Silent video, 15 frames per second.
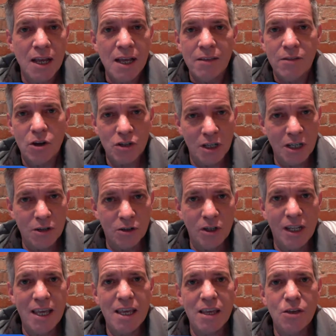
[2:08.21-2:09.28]
there's a little
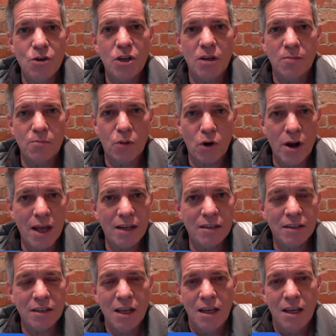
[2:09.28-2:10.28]
link you can press,